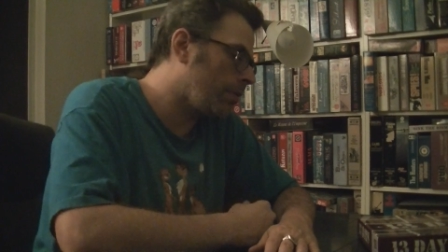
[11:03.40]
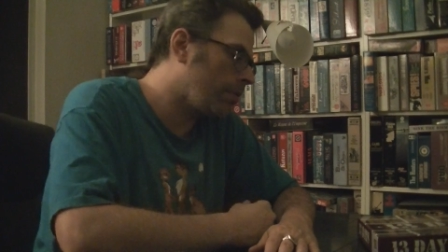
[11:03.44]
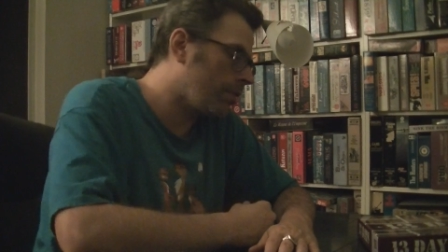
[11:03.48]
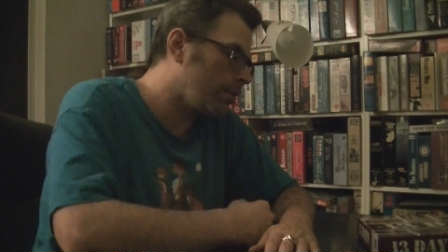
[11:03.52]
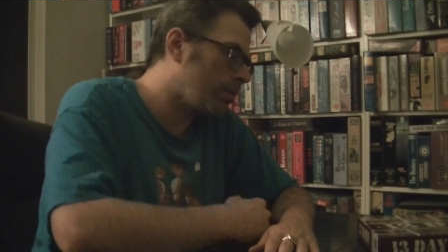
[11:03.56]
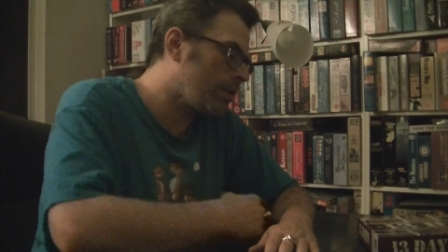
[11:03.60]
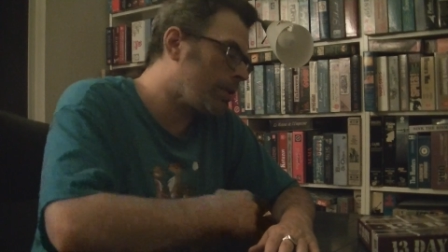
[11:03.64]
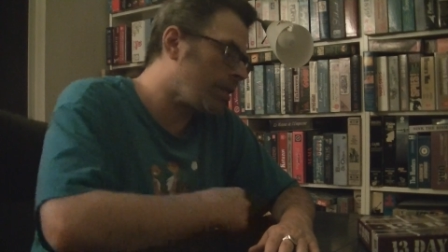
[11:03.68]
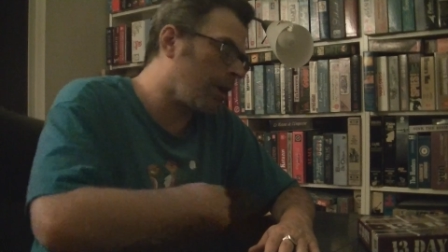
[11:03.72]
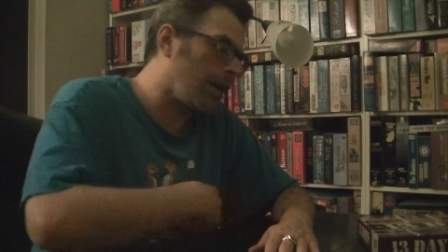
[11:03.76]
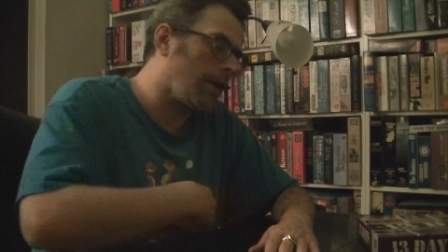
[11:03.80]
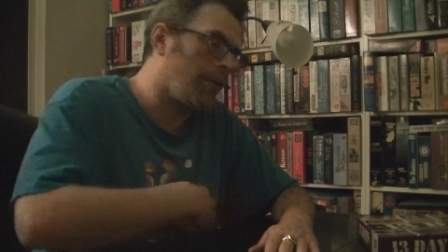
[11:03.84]

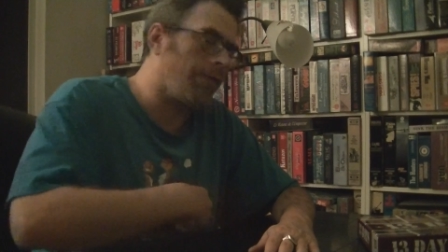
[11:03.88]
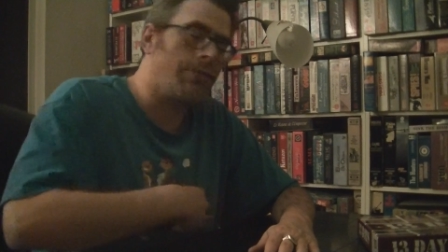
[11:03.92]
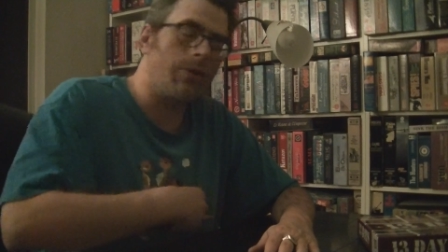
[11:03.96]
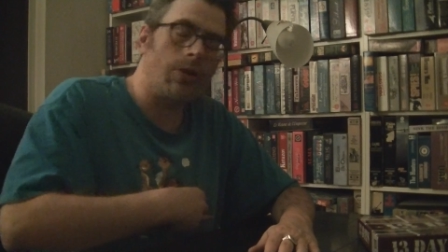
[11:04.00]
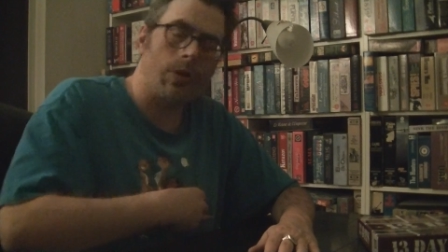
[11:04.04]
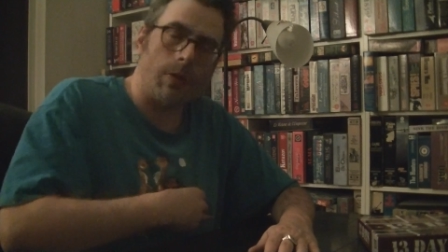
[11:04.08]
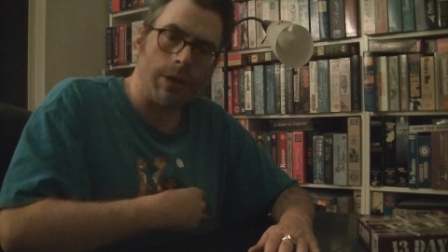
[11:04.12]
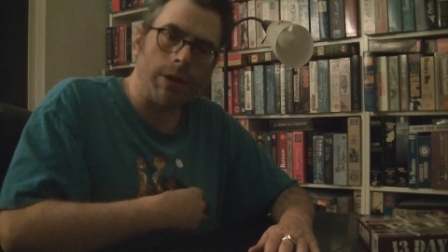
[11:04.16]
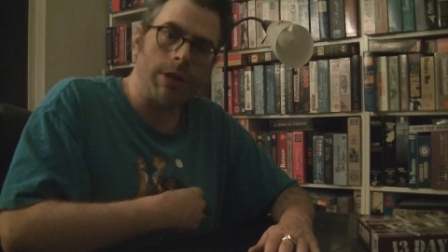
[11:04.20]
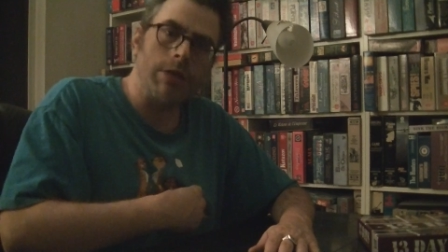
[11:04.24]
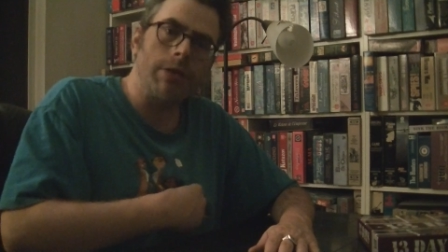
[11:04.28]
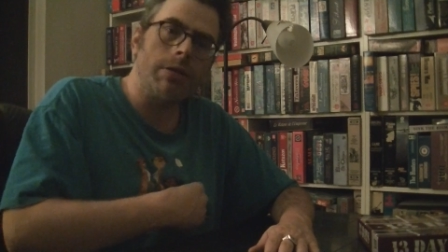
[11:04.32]
set of
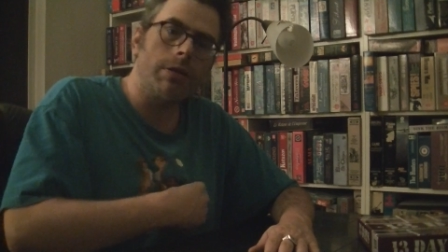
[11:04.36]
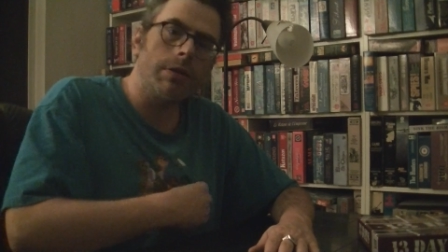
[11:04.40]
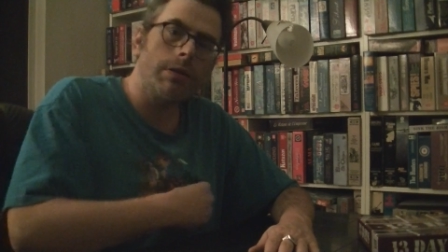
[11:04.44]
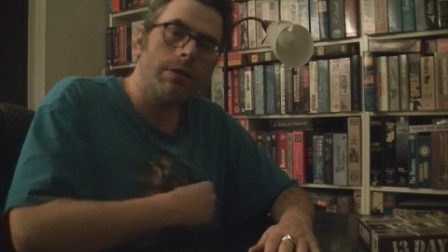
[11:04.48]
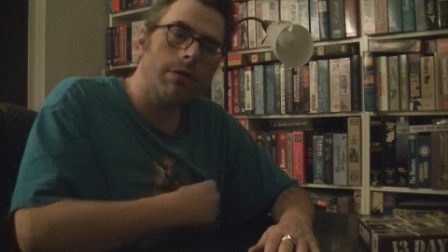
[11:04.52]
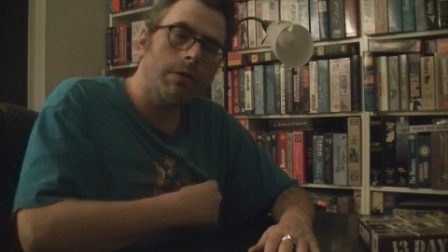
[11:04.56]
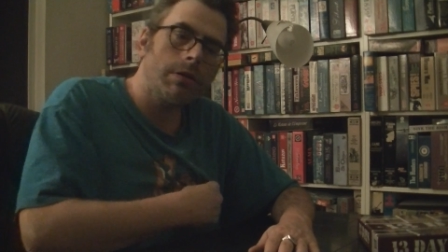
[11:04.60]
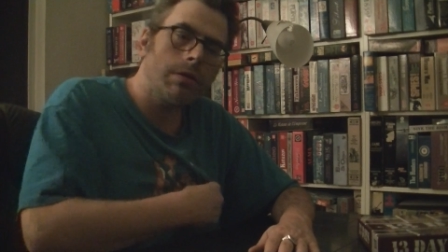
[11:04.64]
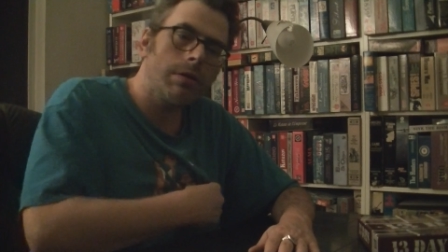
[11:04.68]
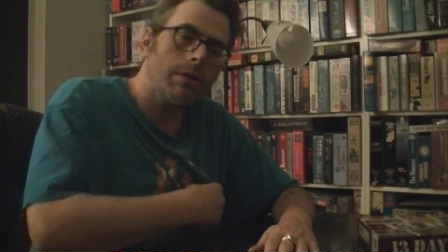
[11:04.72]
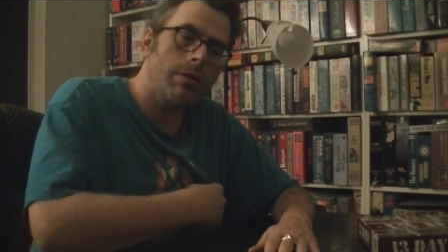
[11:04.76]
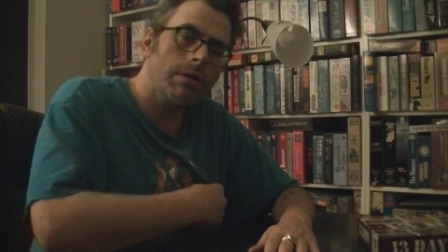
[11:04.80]
choices
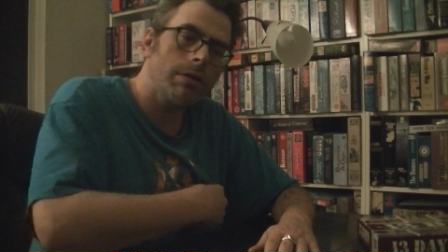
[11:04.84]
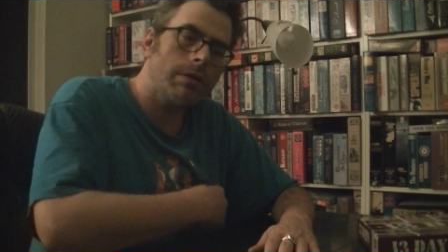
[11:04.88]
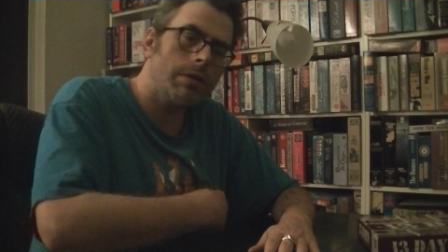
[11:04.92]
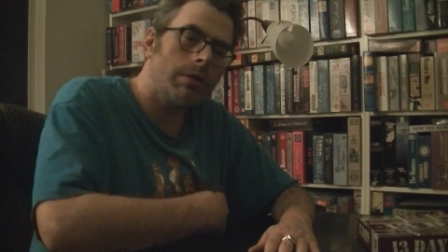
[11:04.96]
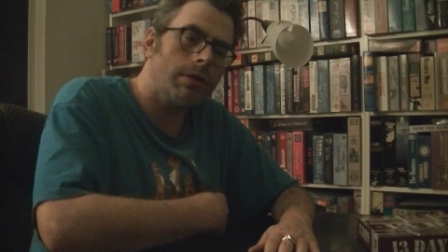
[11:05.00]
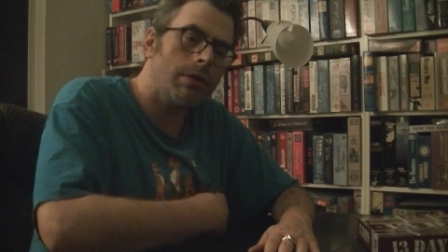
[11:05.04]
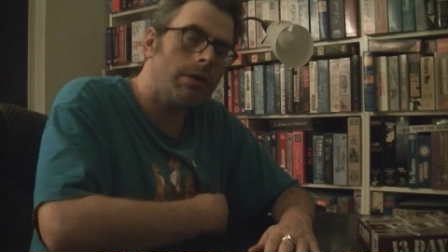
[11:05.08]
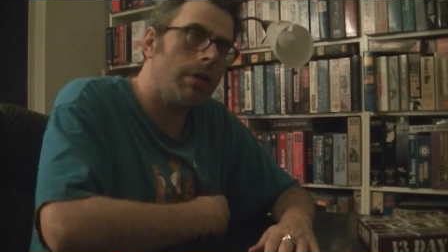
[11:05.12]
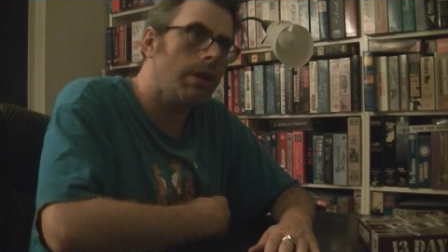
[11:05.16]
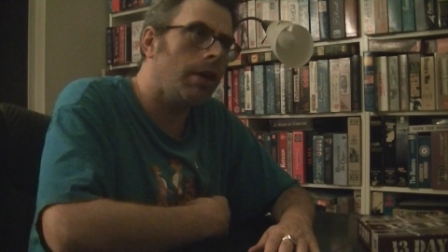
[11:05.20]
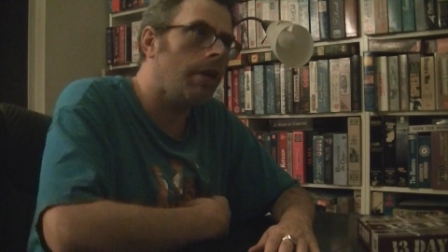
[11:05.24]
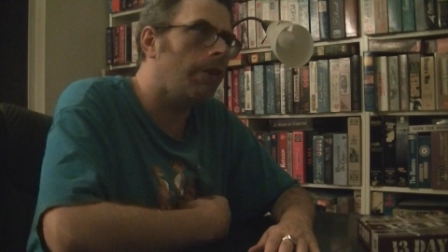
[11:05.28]

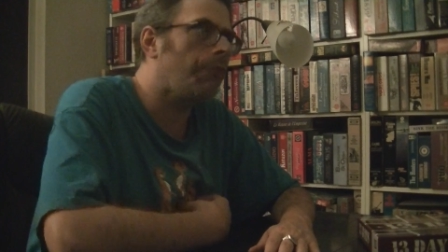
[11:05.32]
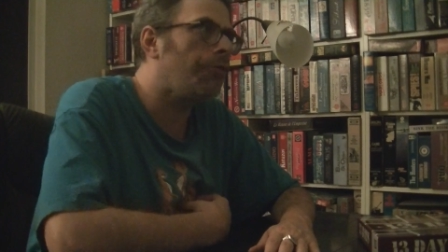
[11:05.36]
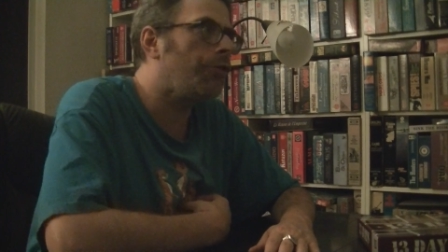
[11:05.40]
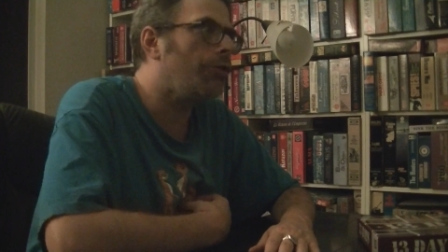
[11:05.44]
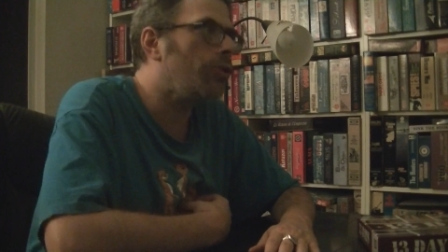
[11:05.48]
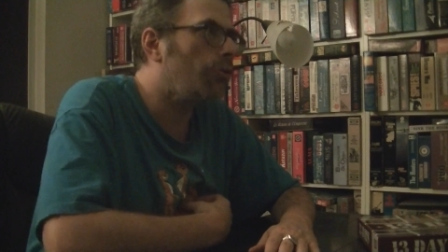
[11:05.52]
if